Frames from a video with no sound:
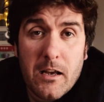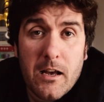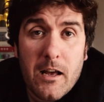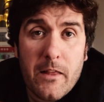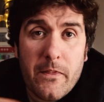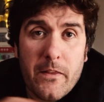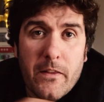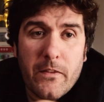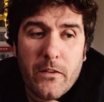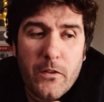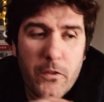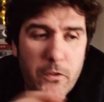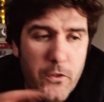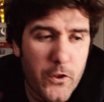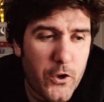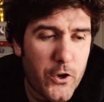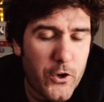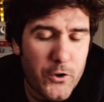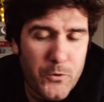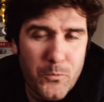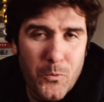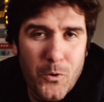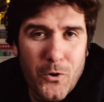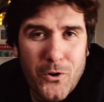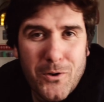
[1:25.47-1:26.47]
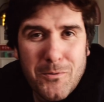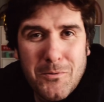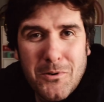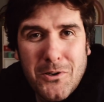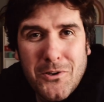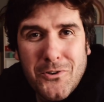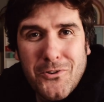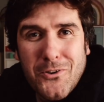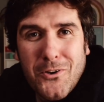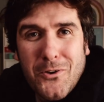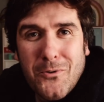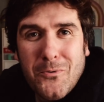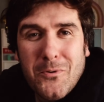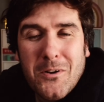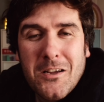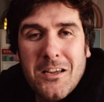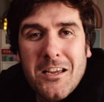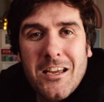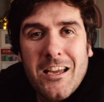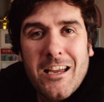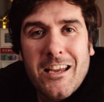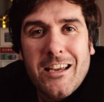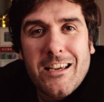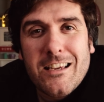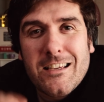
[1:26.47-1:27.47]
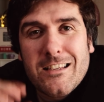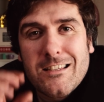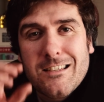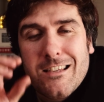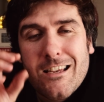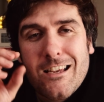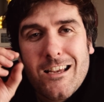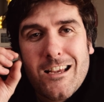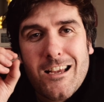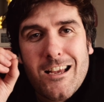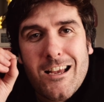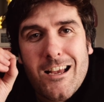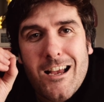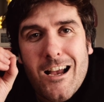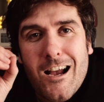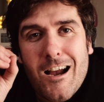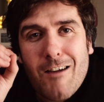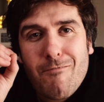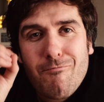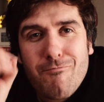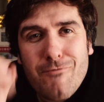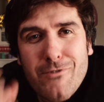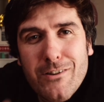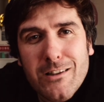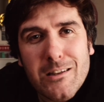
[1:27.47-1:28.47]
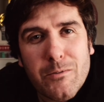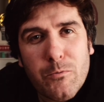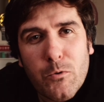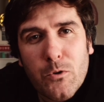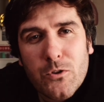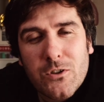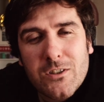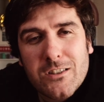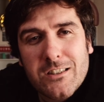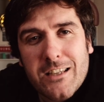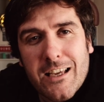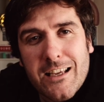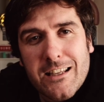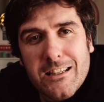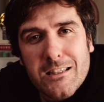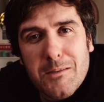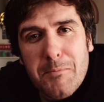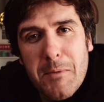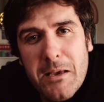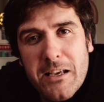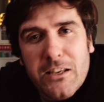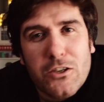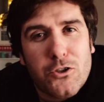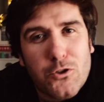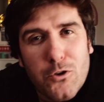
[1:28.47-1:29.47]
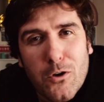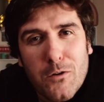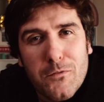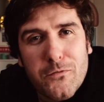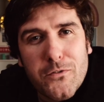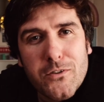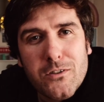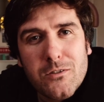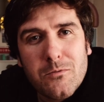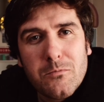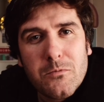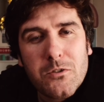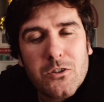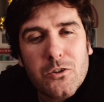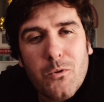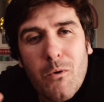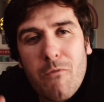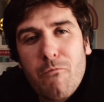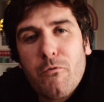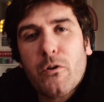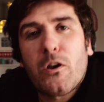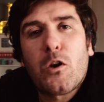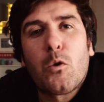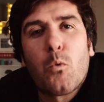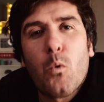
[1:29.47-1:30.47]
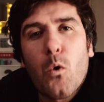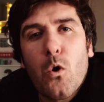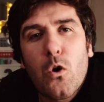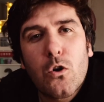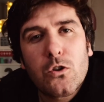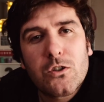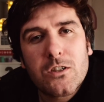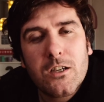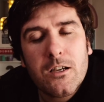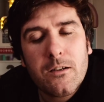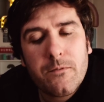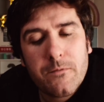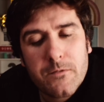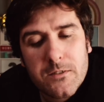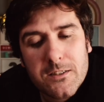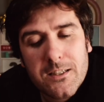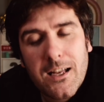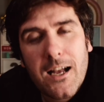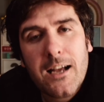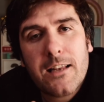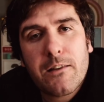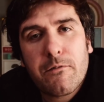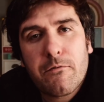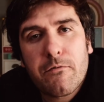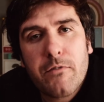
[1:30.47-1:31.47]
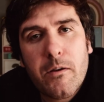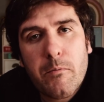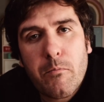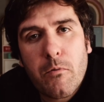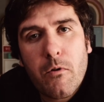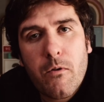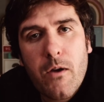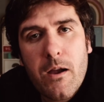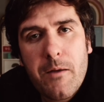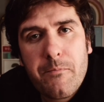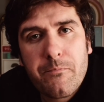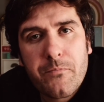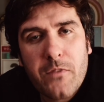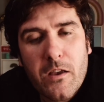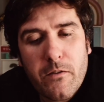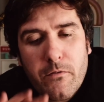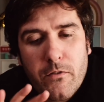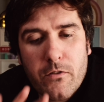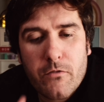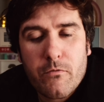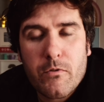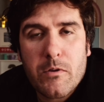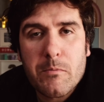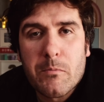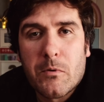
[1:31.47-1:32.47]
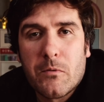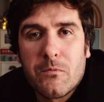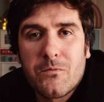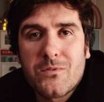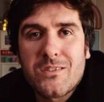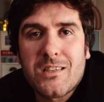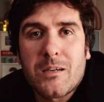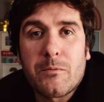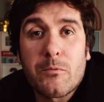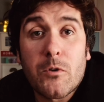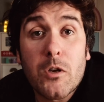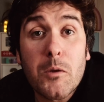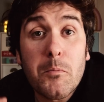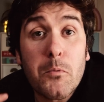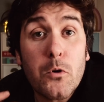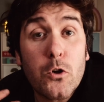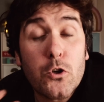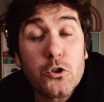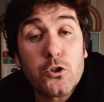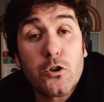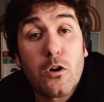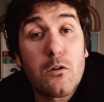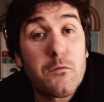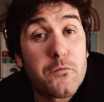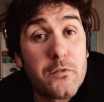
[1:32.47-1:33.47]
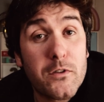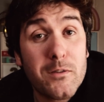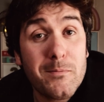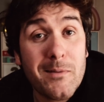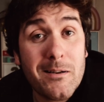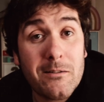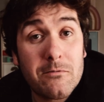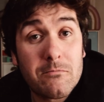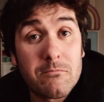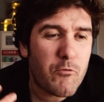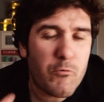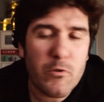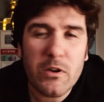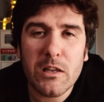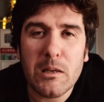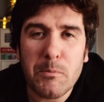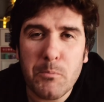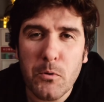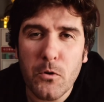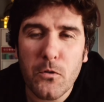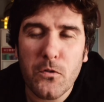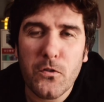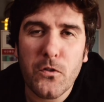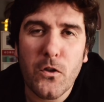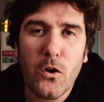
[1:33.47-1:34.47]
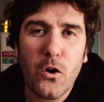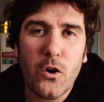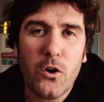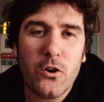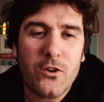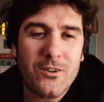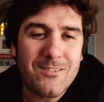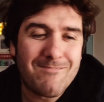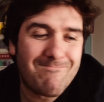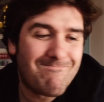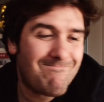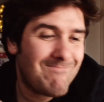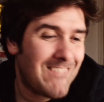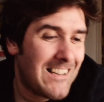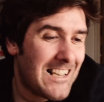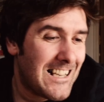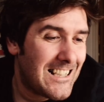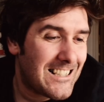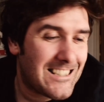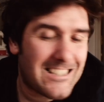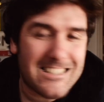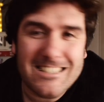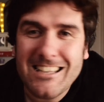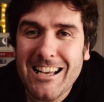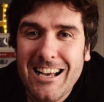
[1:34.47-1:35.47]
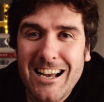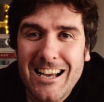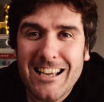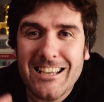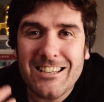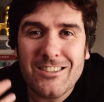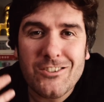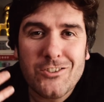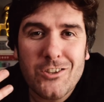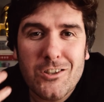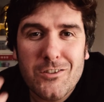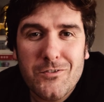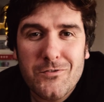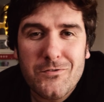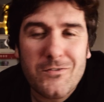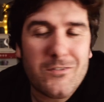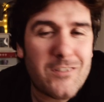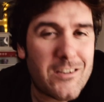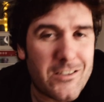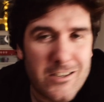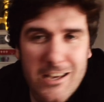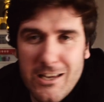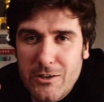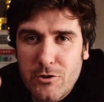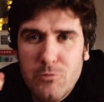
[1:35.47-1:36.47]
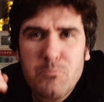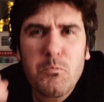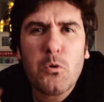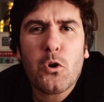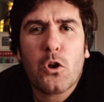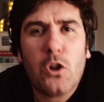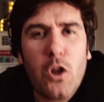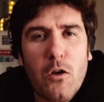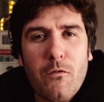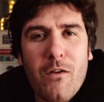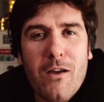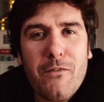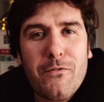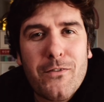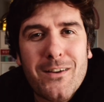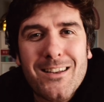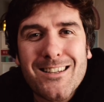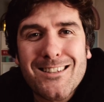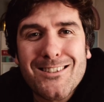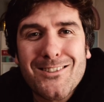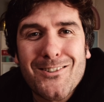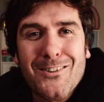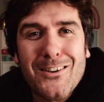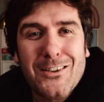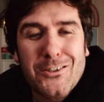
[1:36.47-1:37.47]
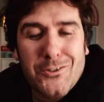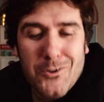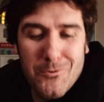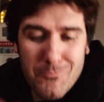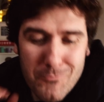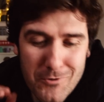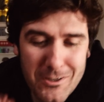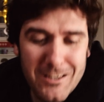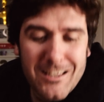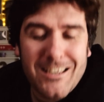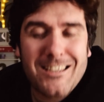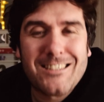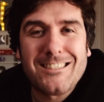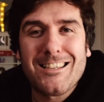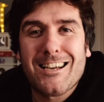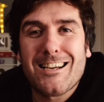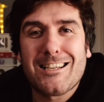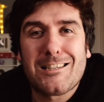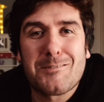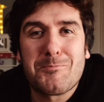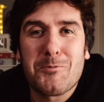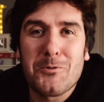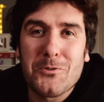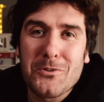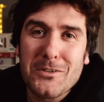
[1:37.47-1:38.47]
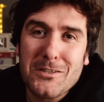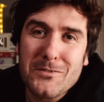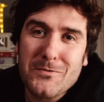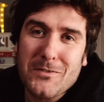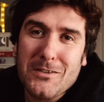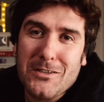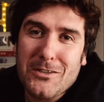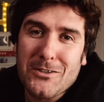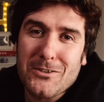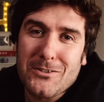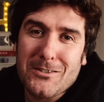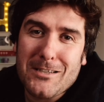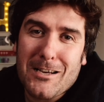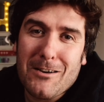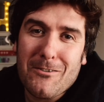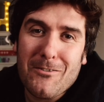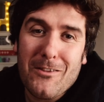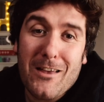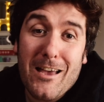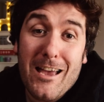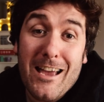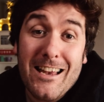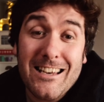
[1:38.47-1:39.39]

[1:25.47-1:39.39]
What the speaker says: And then the third one I'm going to do is I really wanted to get into making short films, so every quarter, starting in February, every 3 months, I'm going to put a short film out. Really put thought and design and sort of, yeah, just put a lot of effort into it, so I'm really excited to put these videos out there.